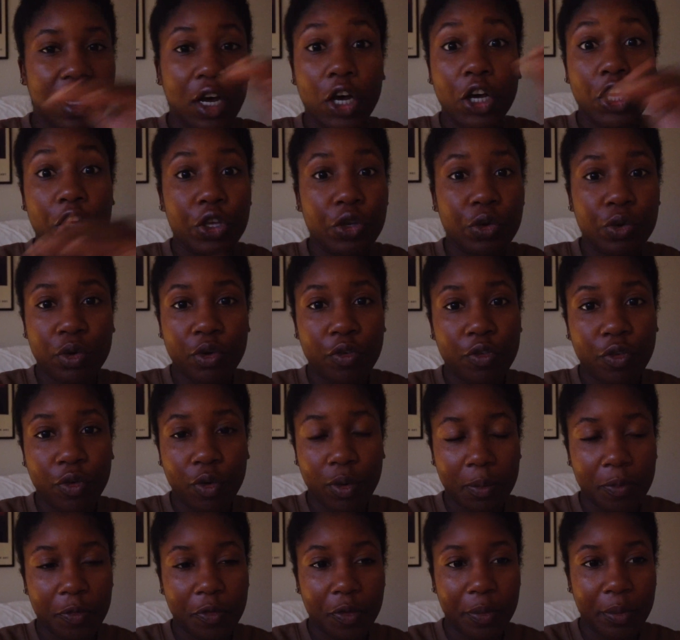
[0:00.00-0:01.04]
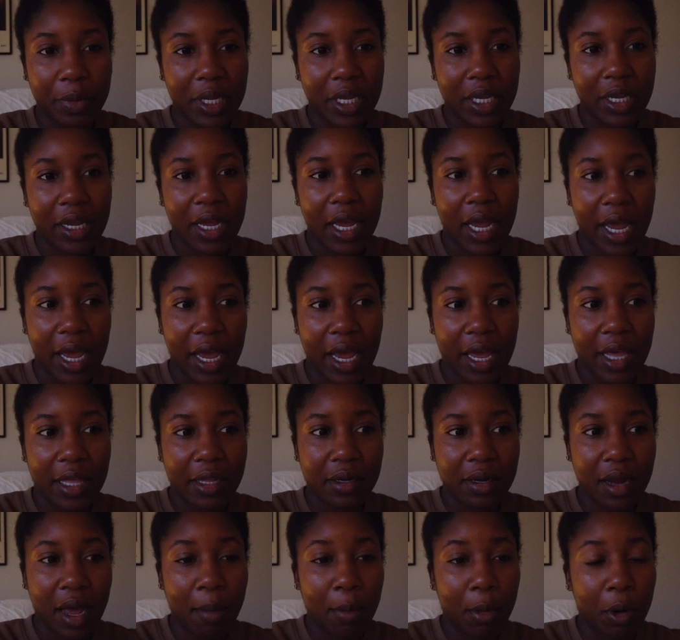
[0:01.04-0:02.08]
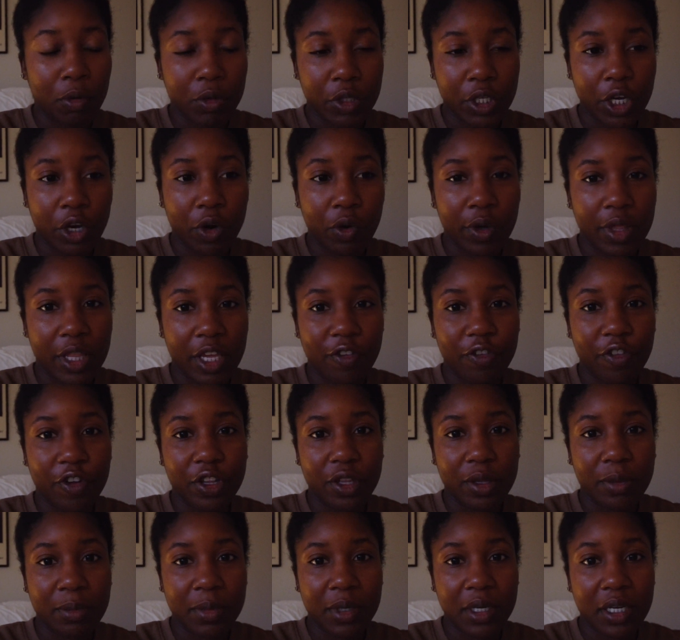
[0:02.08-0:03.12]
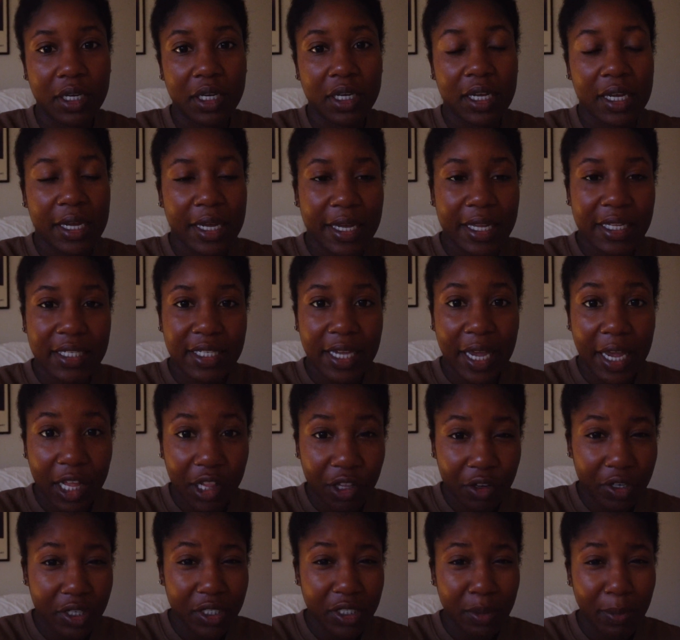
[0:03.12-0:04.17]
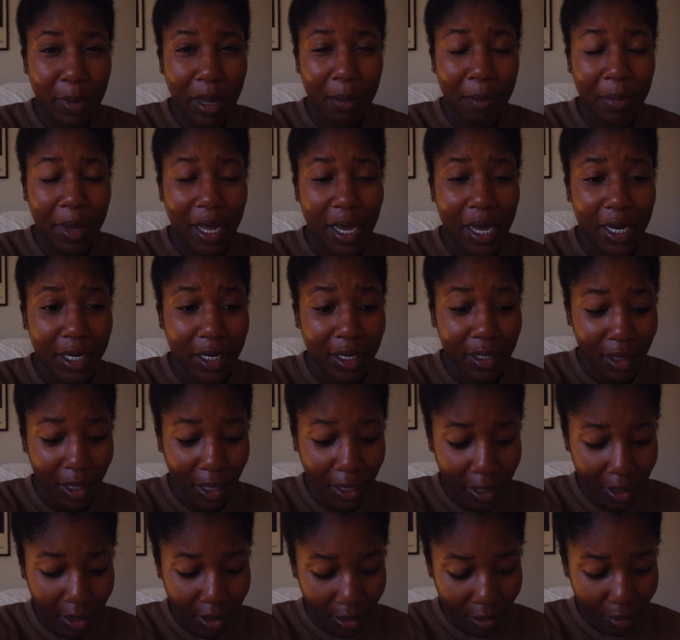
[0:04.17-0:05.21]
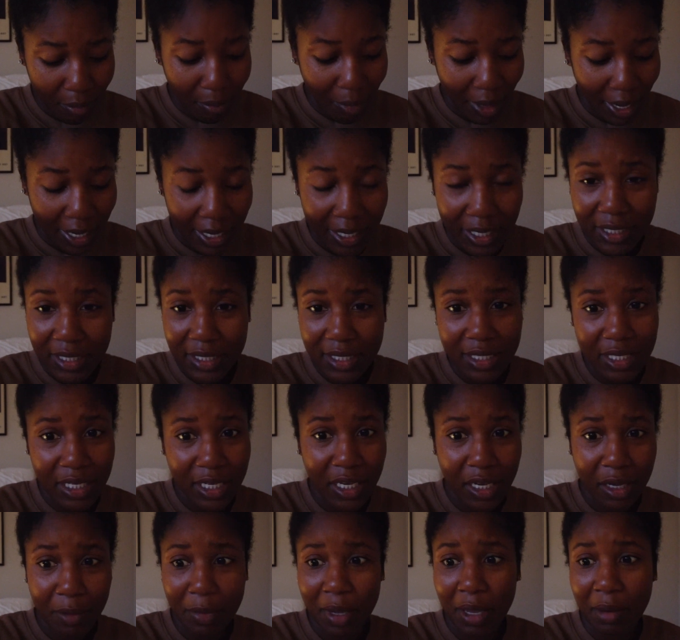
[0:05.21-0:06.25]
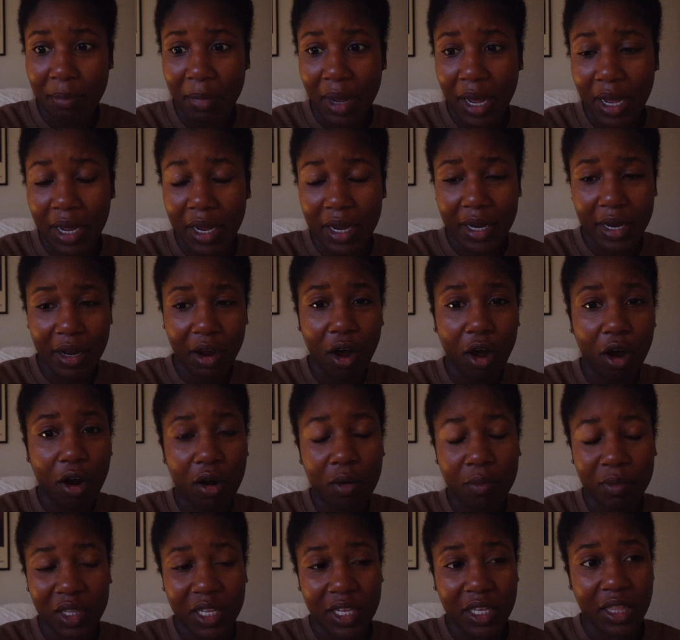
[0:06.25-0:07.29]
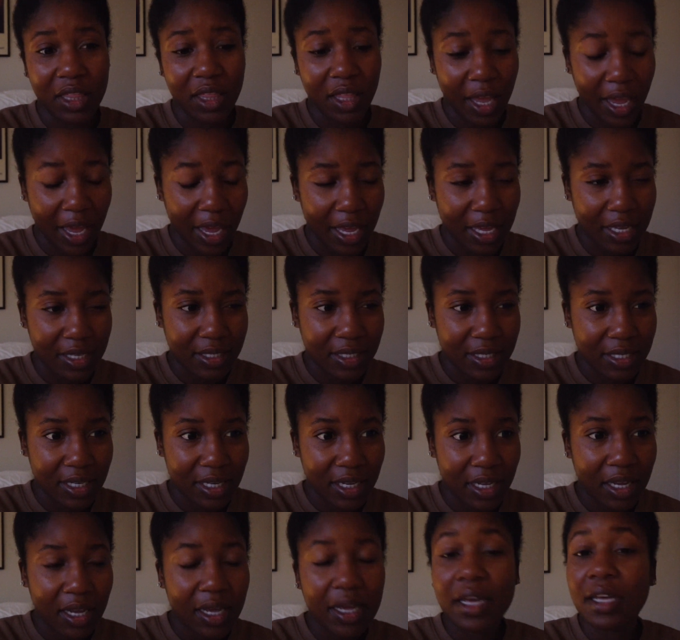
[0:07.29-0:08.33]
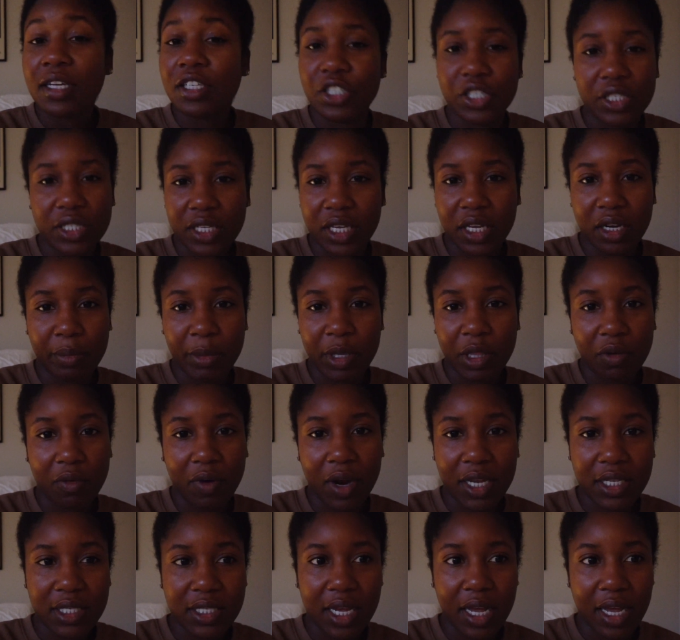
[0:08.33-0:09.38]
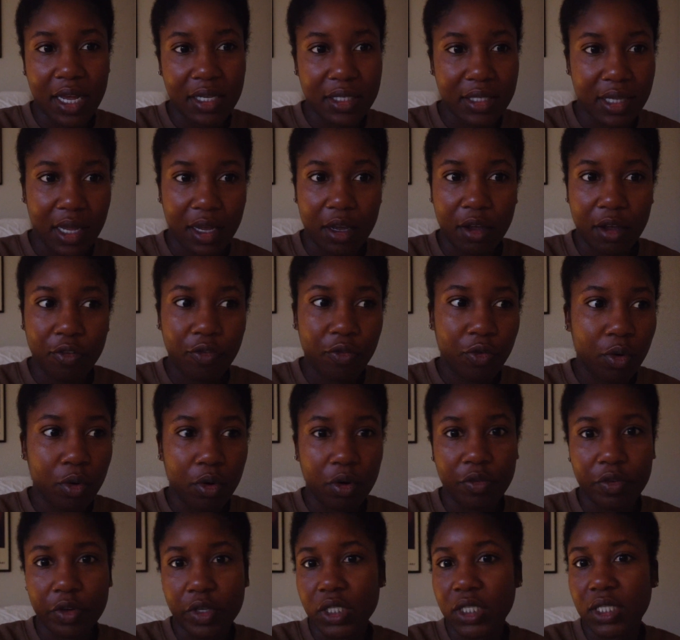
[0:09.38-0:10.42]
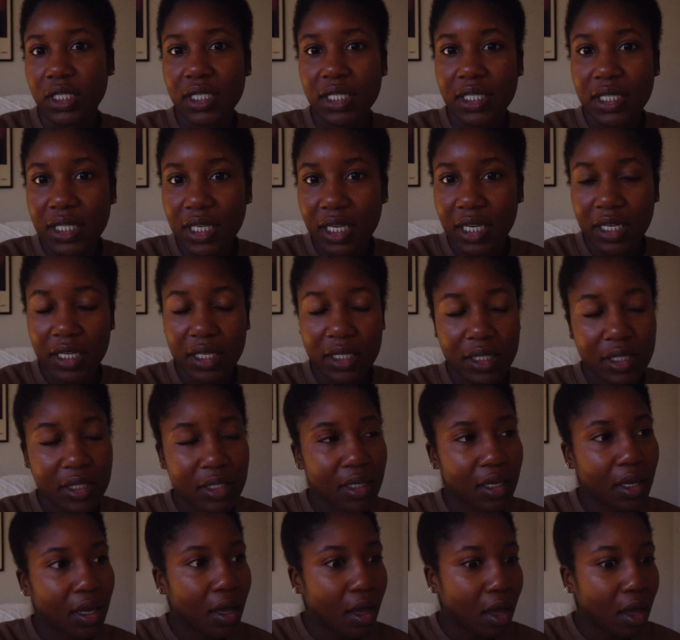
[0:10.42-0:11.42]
a uniform for me, and I'm only going there for them to tailor it to my body, like my inseam and my arm length, and just getting me the right size, like a 4 versus a 6.